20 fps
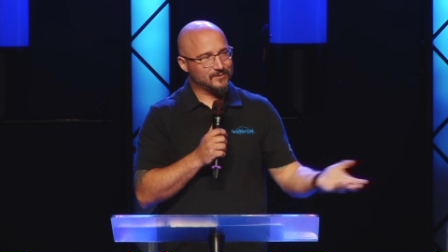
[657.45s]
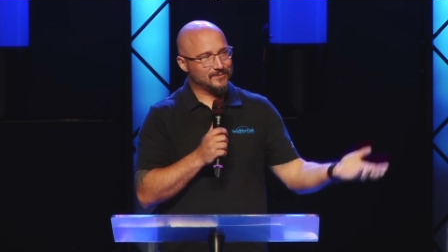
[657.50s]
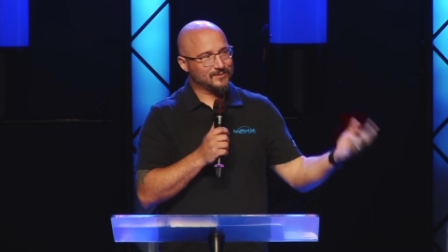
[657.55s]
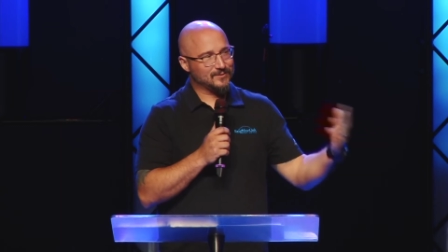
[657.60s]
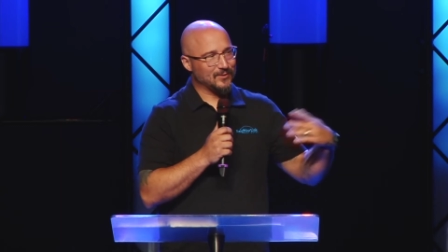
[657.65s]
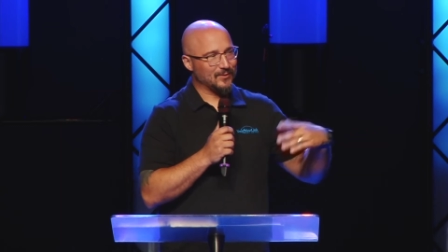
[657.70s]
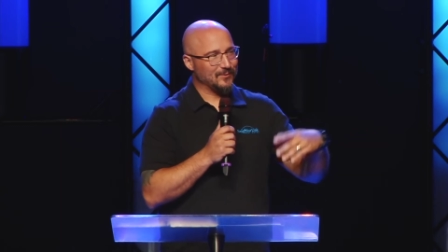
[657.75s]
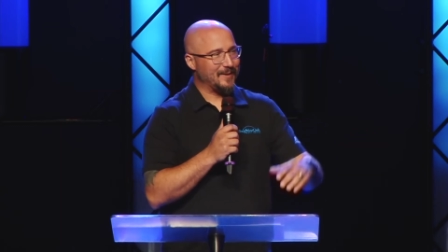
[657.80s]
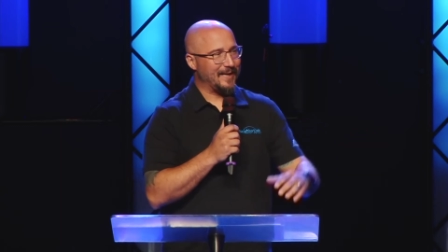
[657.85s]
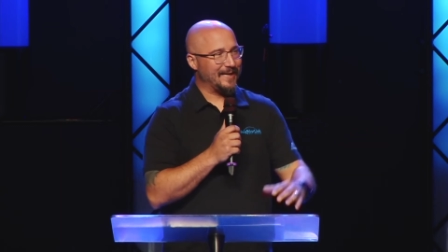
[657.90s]

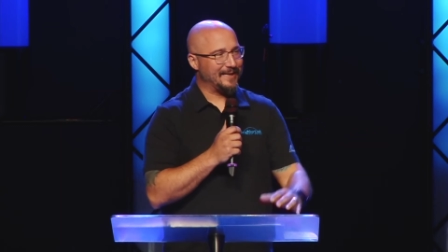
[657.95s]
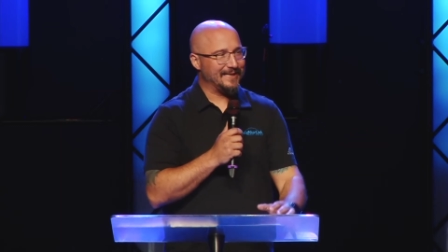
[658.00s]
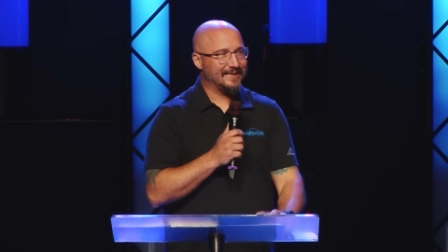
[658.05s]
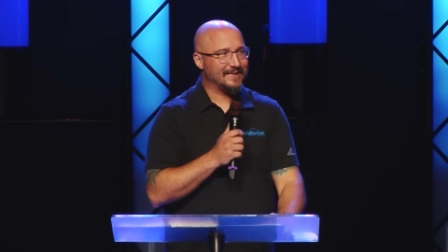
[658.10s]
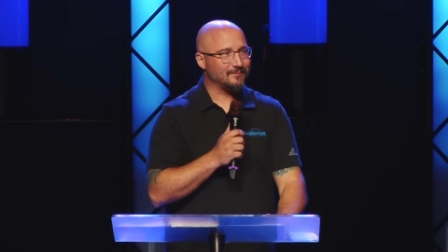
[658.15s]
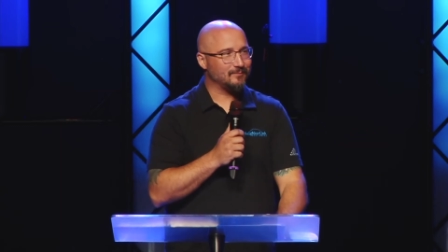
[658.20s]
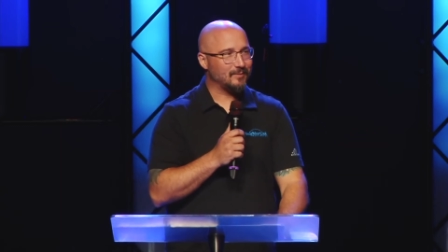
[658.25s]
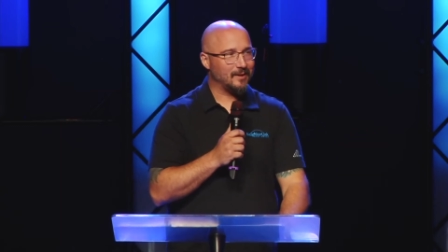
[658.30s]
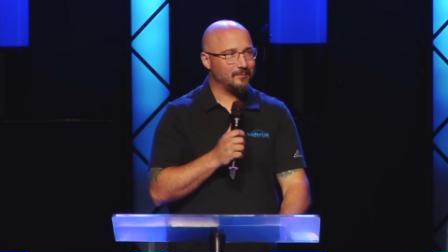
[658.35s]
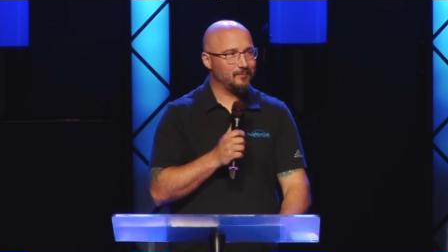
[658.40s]
Told Mandy,
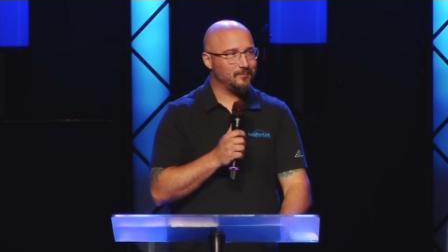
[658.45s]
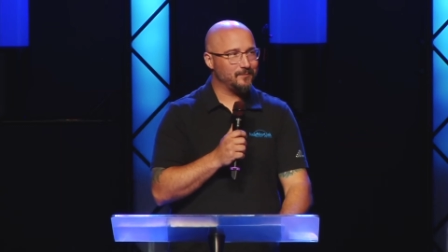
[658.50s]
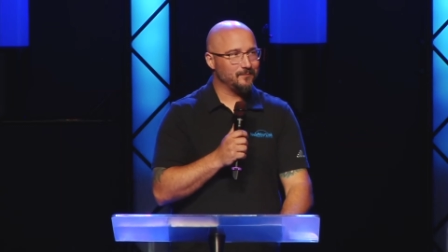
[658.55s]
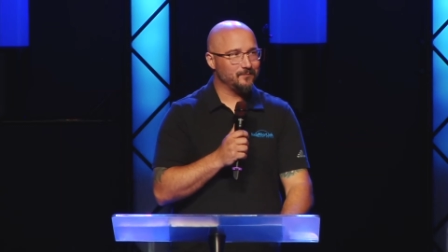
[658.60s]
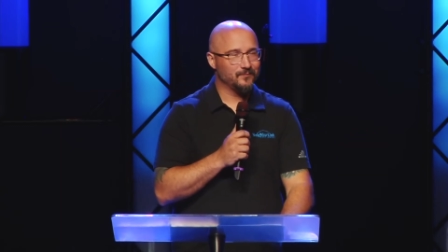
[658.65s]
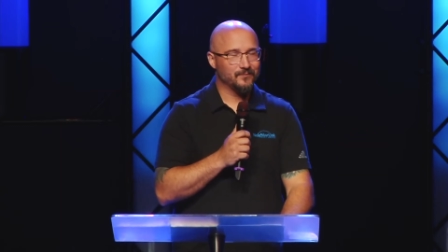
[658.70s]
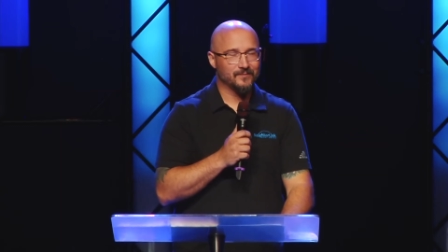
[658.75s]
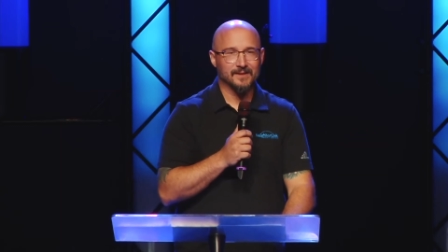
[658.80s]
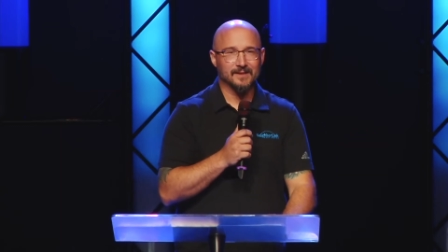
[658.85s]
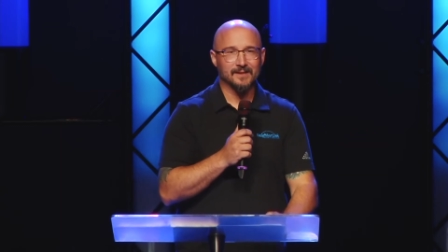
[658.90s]
come up.
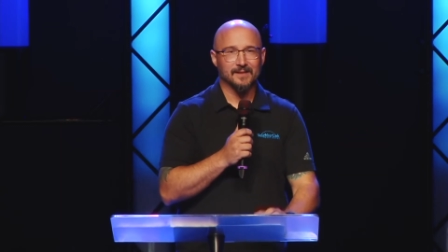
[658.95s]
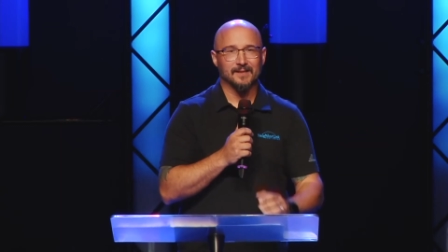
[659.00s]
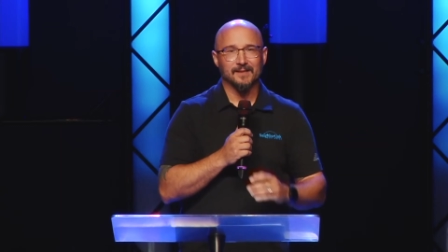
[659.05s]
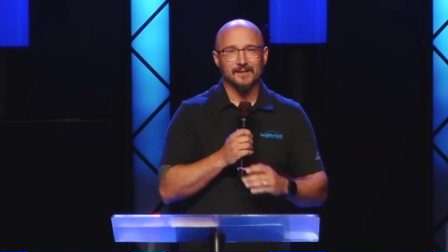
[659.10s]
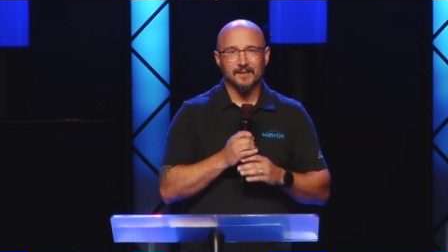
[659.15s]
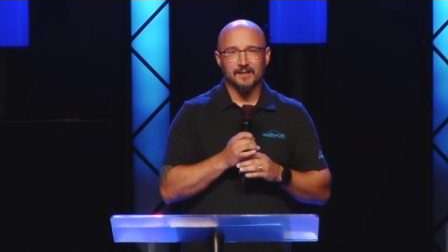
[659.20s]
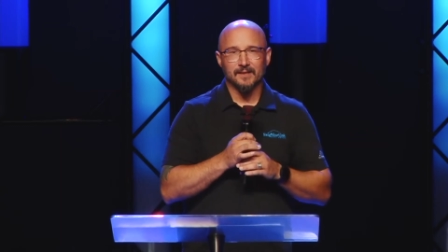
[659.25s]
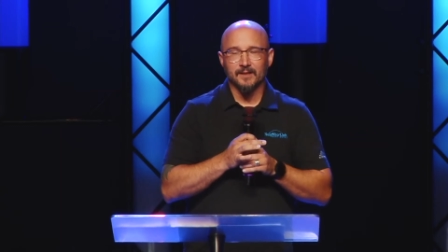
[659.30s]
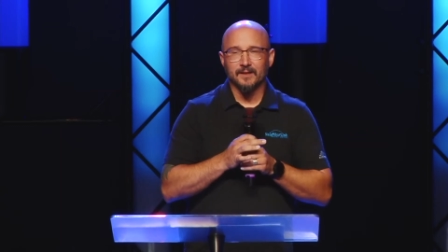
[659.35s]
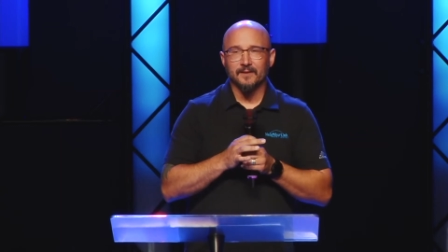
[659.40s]

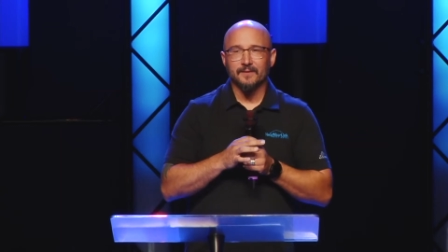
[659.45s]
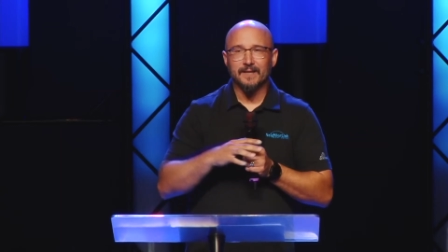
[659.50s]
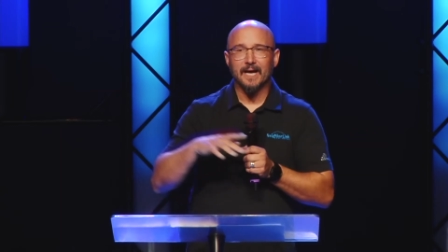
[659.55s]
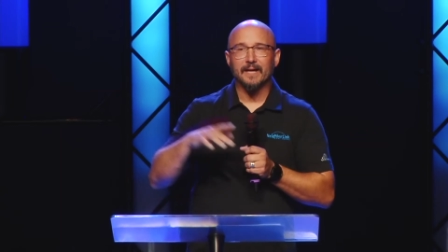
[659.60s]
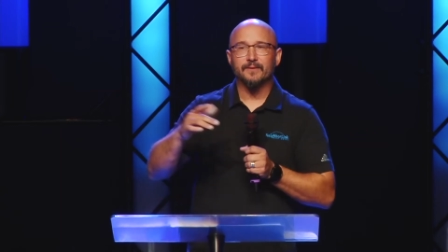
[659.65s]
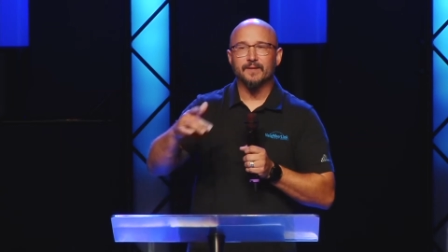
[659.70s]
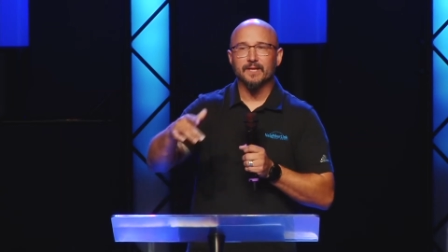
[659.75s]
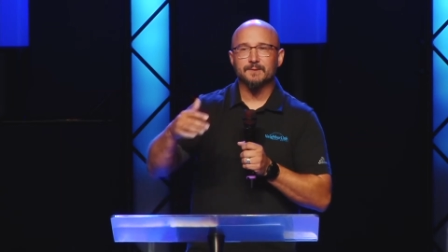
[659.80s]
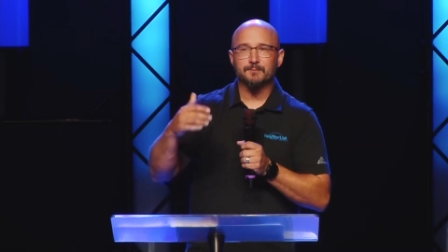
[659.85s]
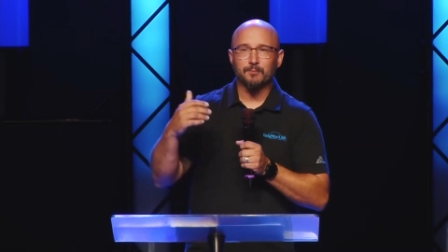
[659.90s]

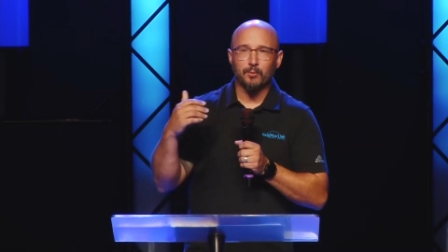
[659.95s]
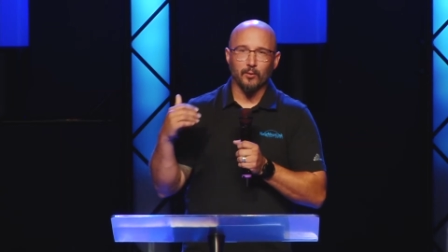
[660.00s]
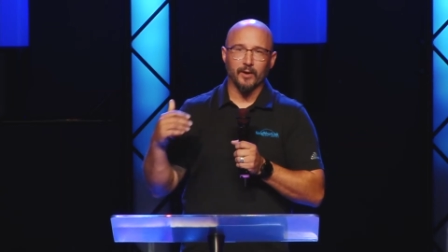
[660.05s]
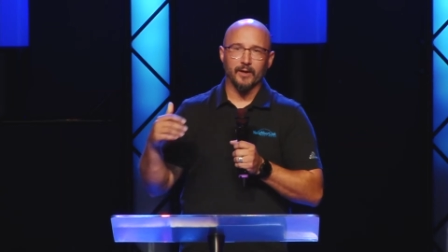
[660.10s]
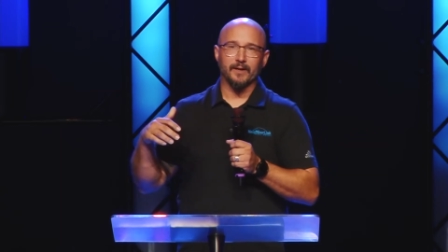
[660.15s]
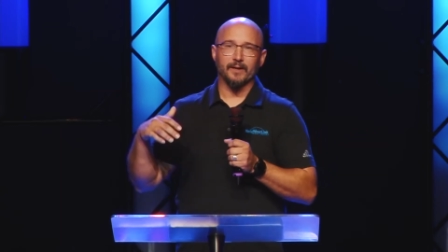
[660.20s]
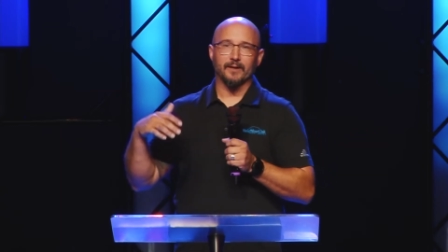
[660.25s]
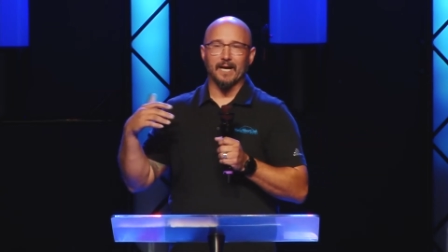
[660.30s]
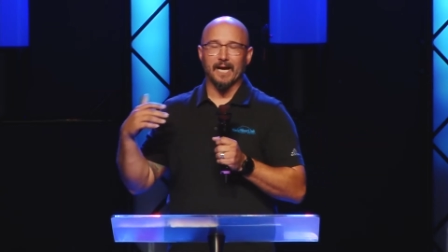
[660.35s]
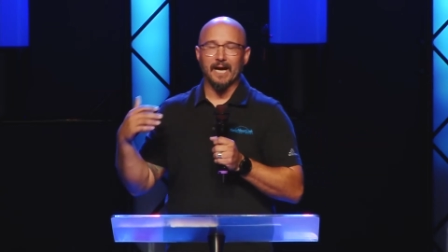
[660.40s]
At this
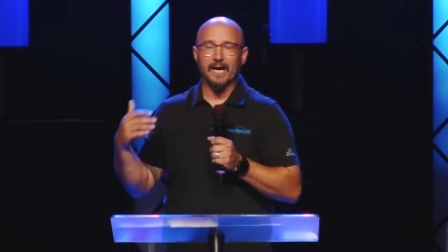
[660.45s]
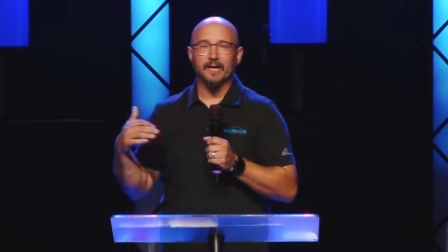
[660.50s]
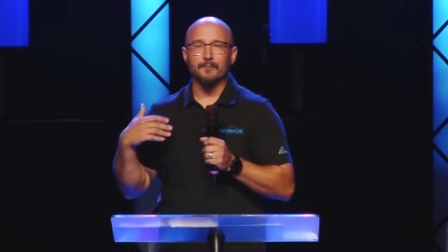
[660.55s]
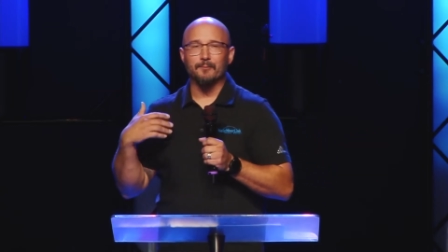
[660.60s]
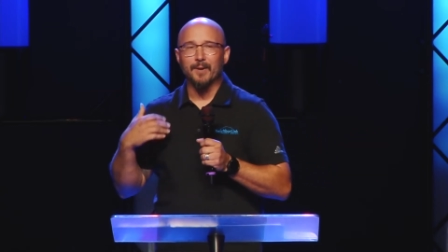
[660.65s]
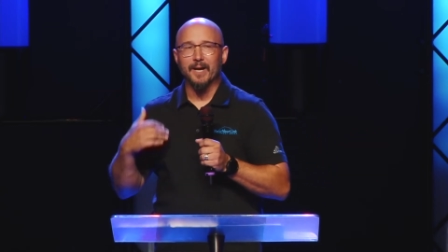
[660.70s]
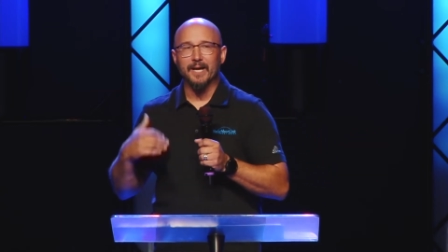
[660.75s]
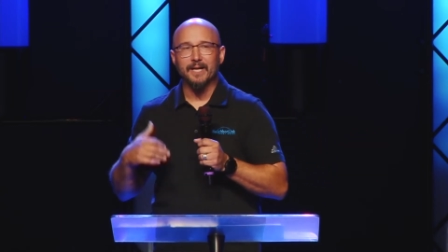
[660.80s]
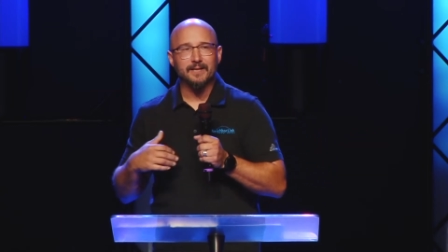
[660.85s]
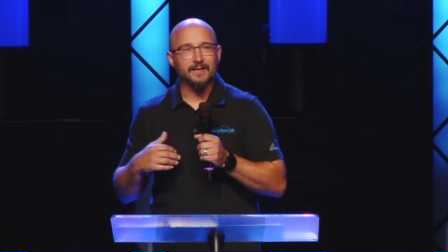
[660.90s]
point, I had a
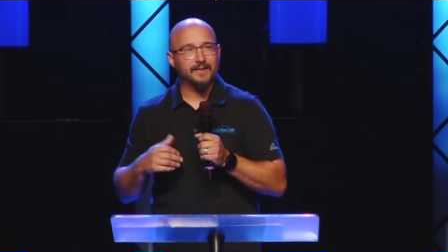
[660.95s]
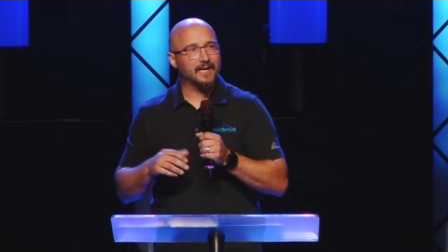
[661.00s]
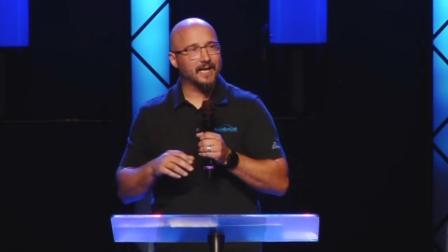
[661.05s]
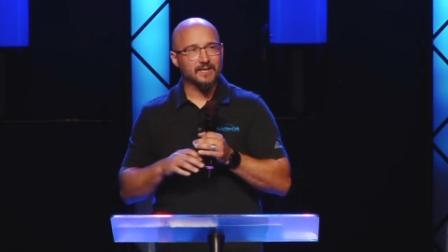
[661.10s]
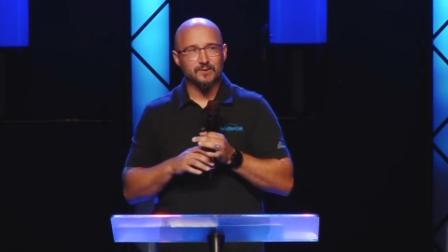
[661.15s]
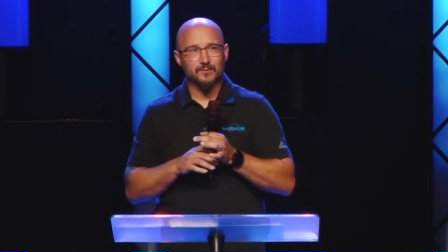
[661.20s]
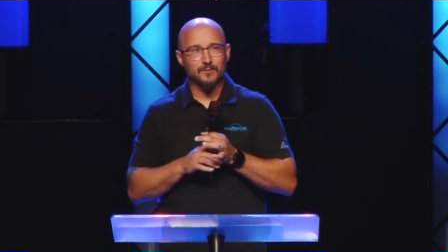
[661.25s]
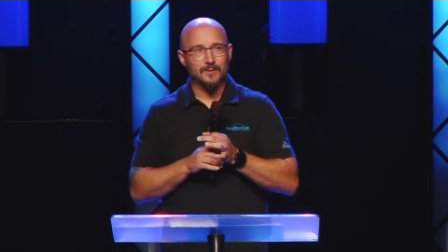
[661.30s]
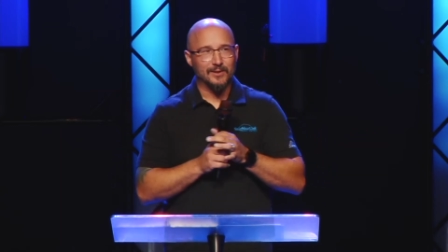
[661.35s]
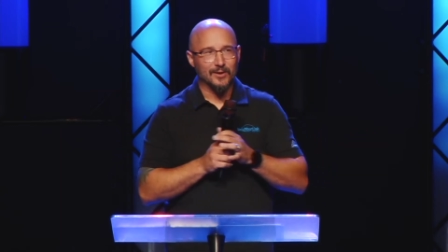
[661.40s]
bed to
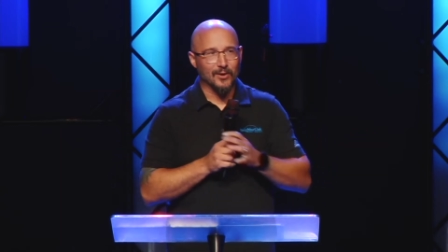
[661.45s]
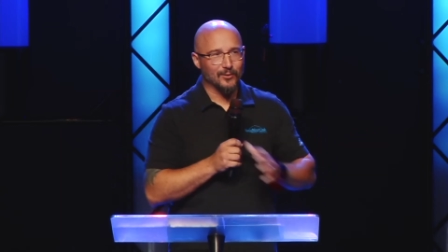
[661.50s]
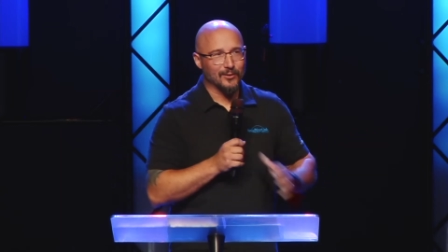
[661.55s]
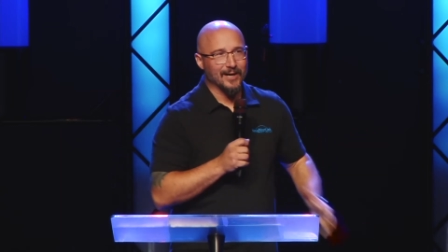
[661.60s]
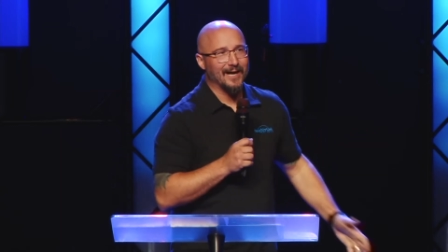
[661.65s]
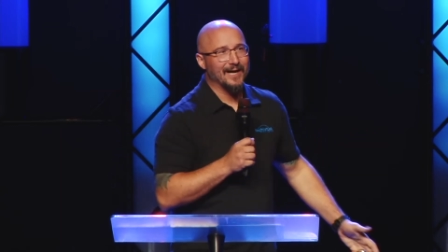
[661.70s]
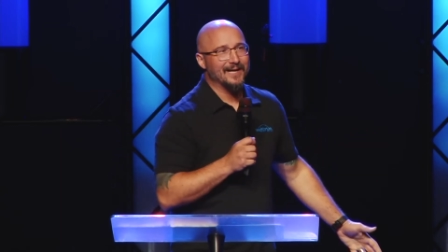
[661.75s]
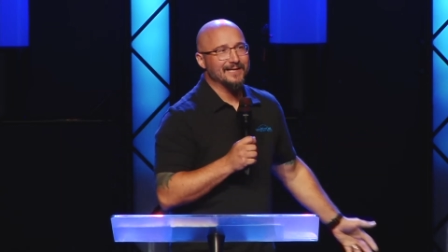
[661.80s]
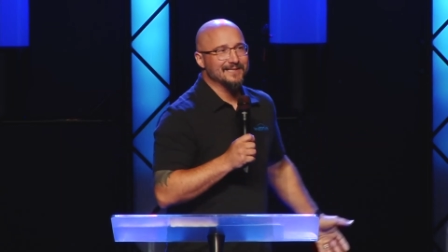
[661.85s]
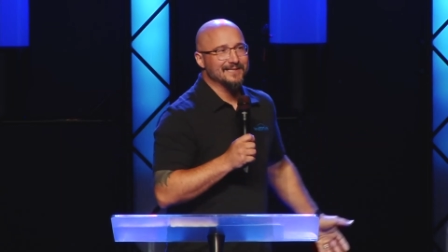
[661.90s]
catch me, no guys